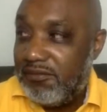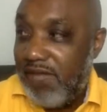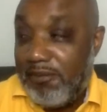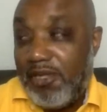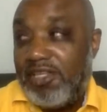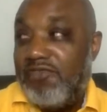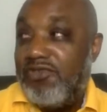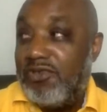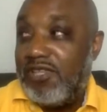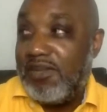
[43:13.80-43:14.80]
Yeah, but if
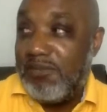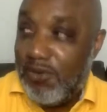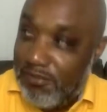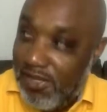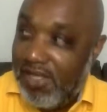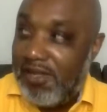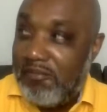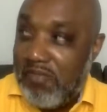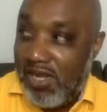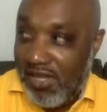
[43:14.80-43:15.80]
you tell me we're
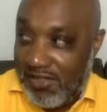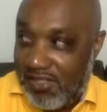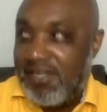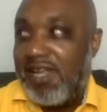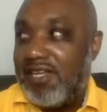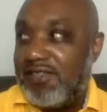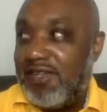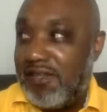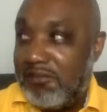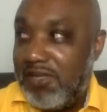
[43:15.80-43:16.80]
making millions of dollars
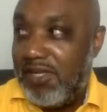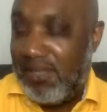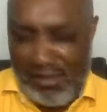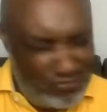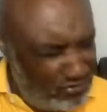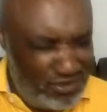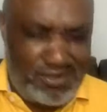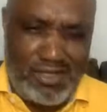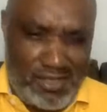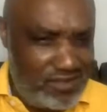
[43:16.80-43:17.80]
of the milking, of
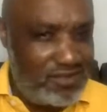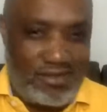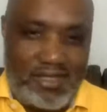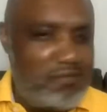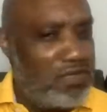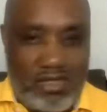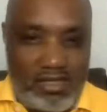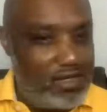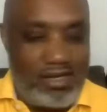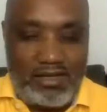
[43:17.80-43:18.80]
course they can just keep
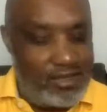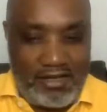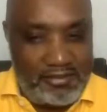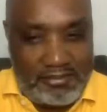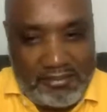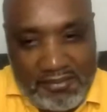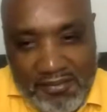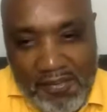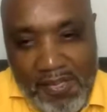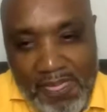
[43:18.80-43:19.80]
milking. I don't
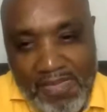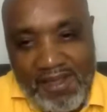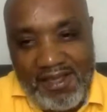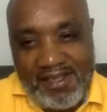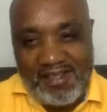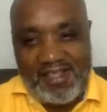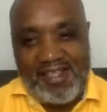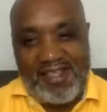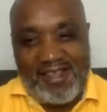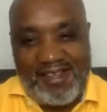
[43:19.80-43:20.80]
care.
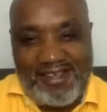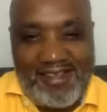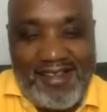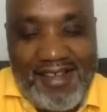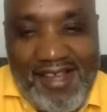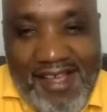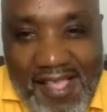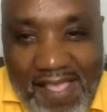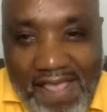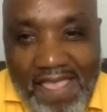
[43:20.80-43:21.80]

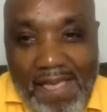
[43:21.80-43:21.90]
happy medium.